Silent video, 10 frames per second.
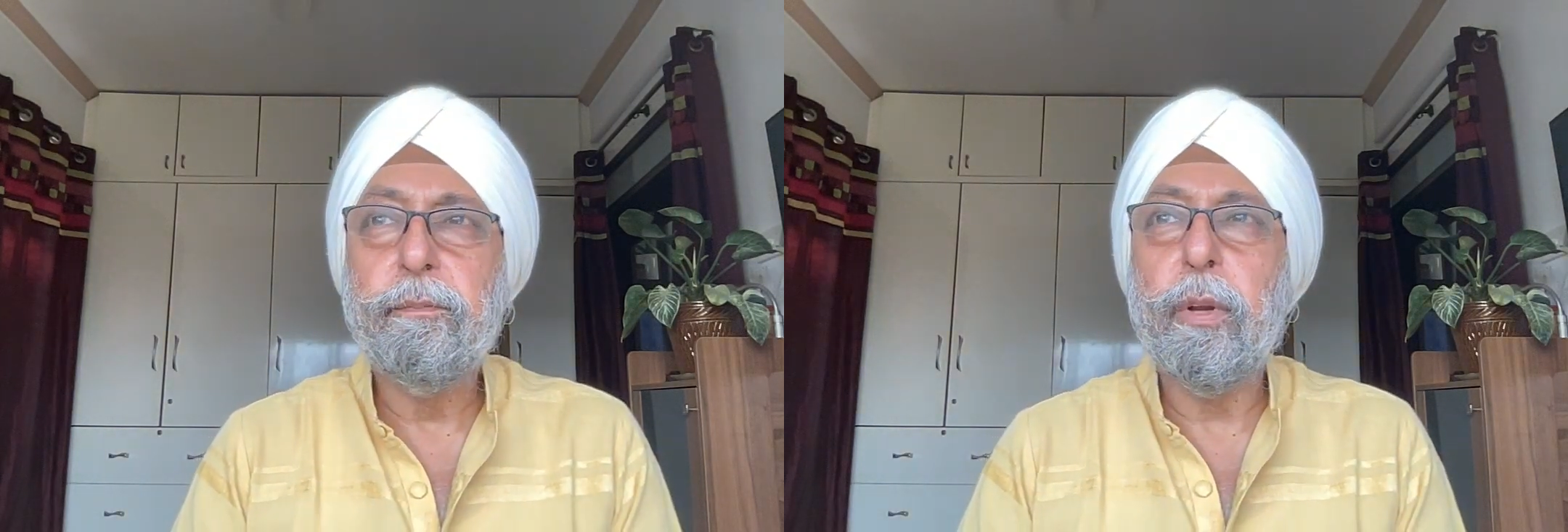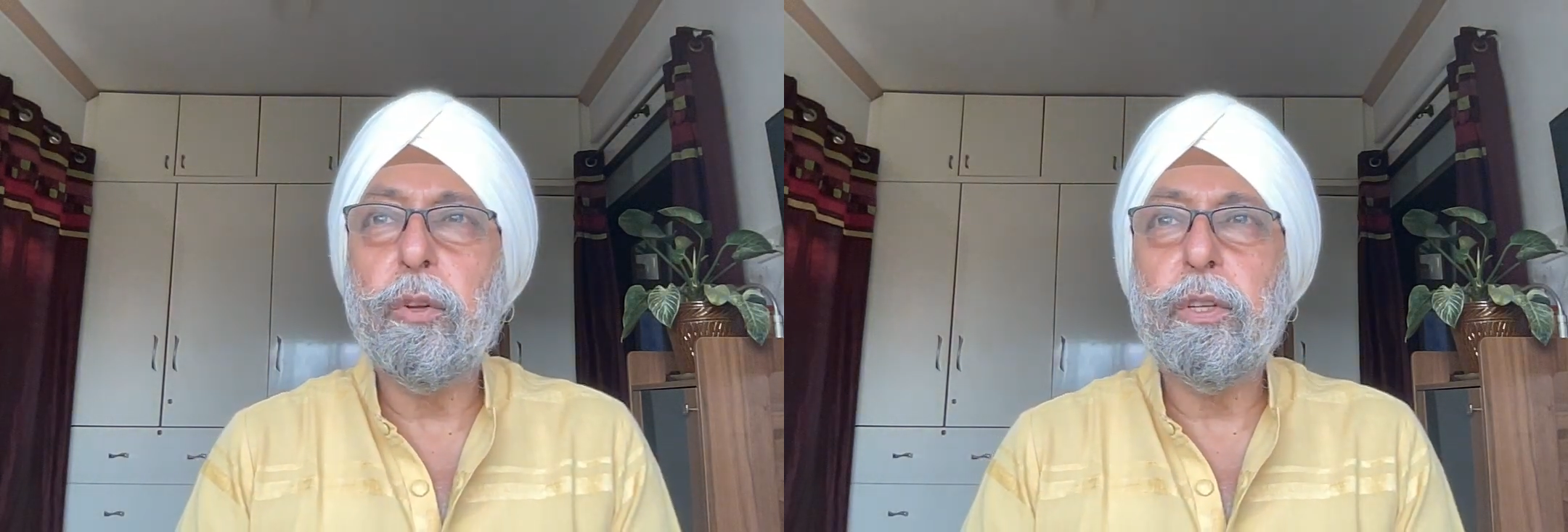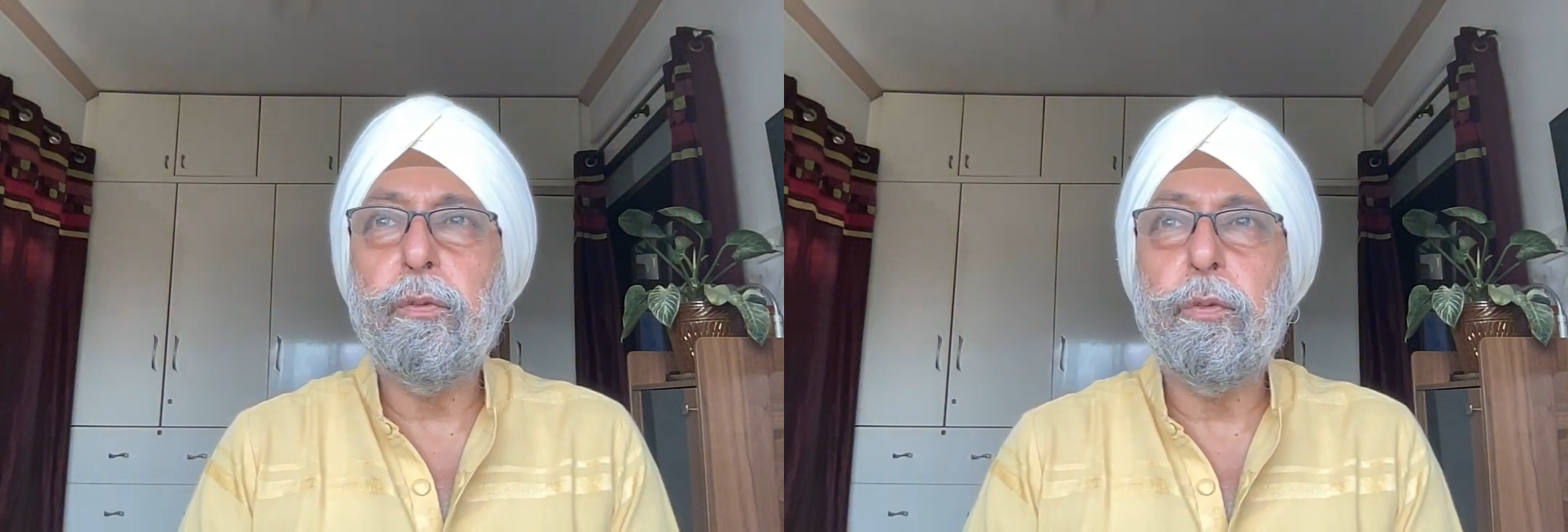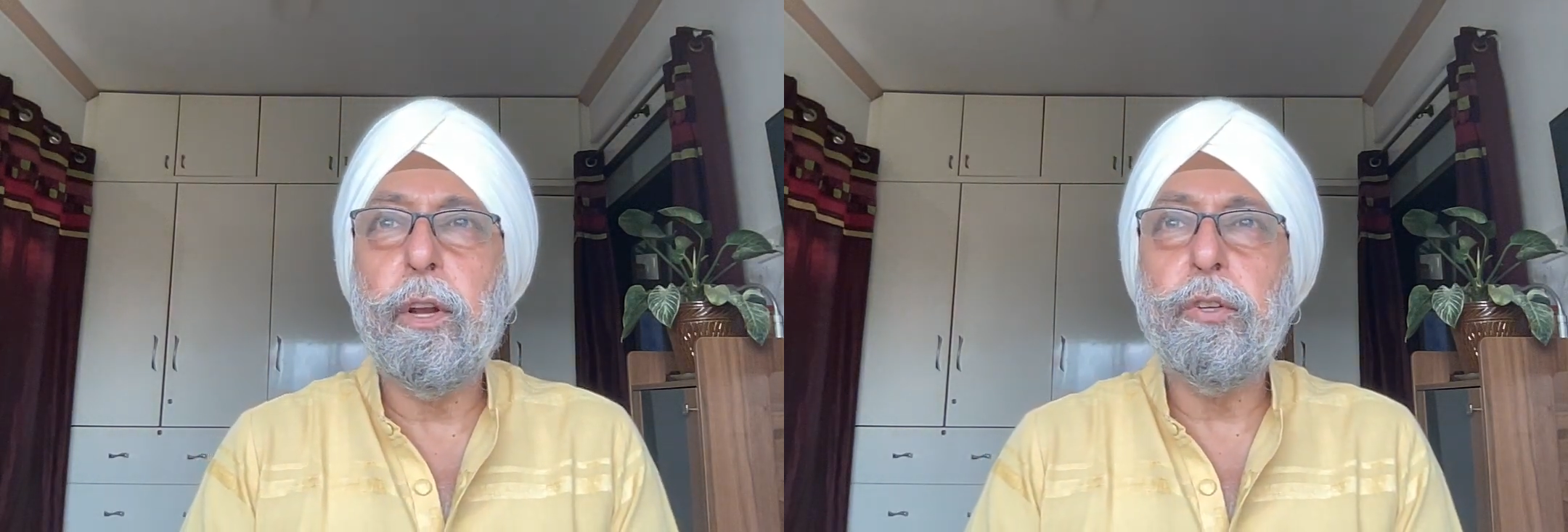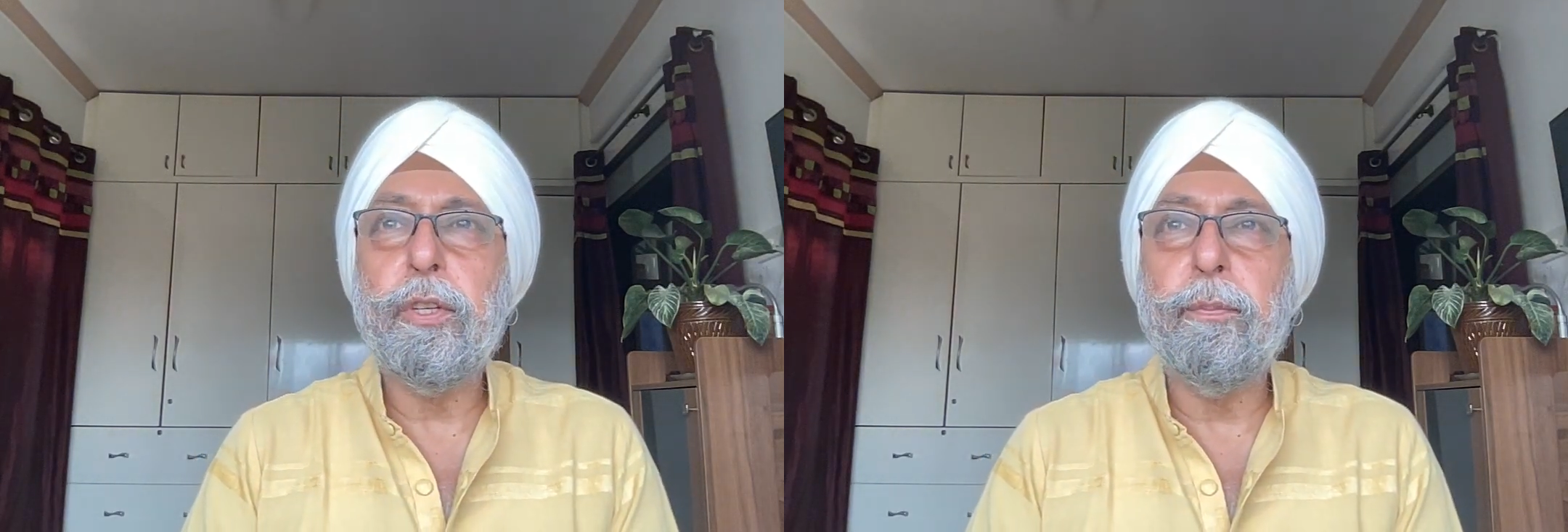because in
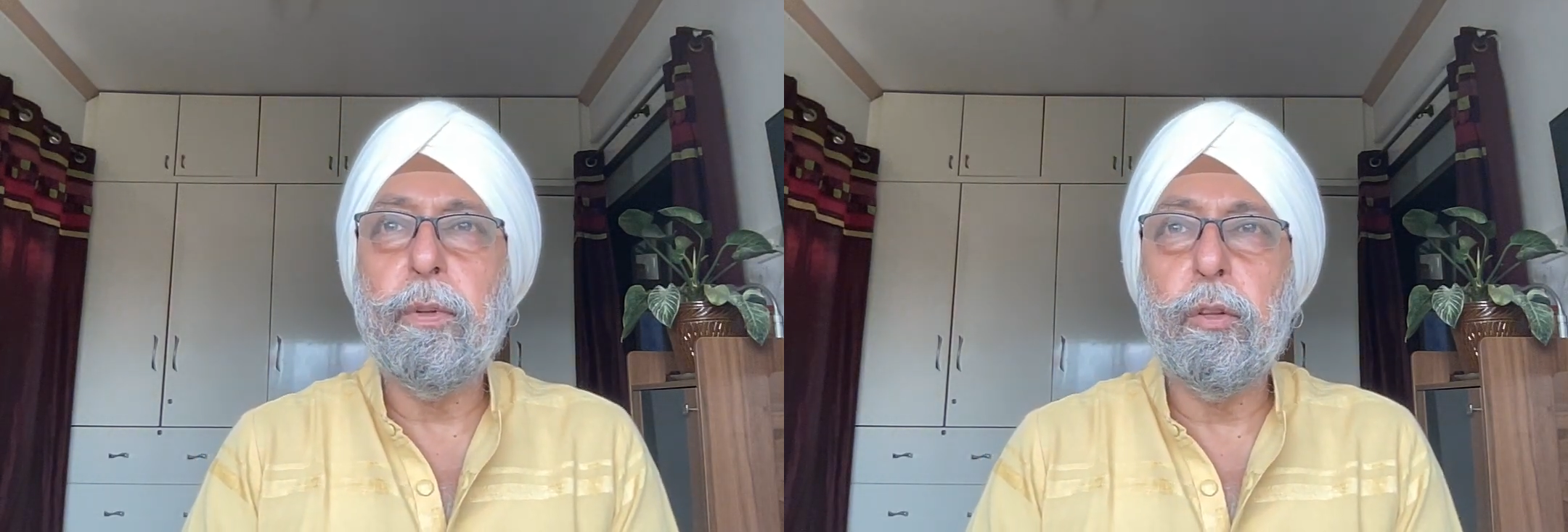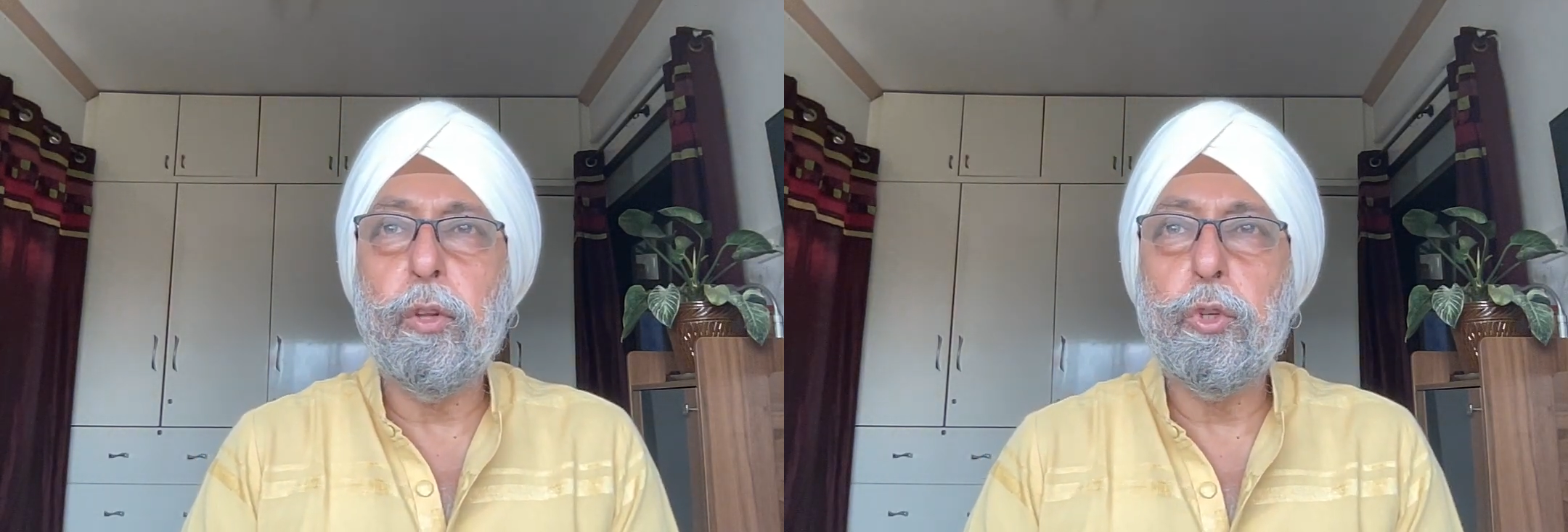friendship, the